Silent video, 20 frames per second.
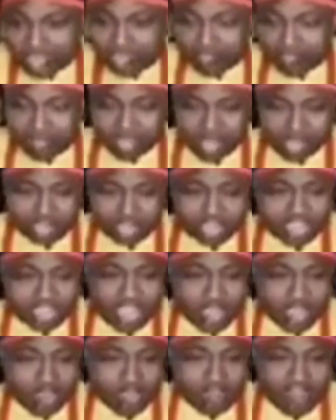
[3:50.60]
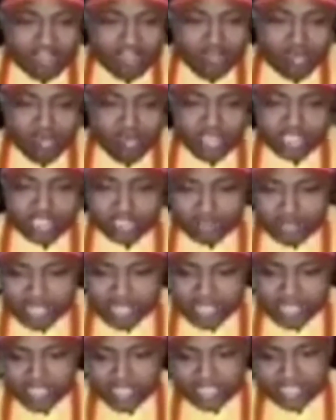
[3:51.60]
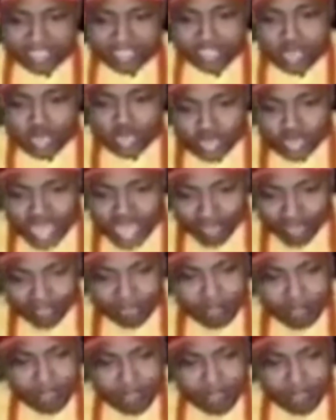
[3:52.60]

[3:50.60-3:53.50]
because Nnedi Ofoegbu is bringing the Idu now.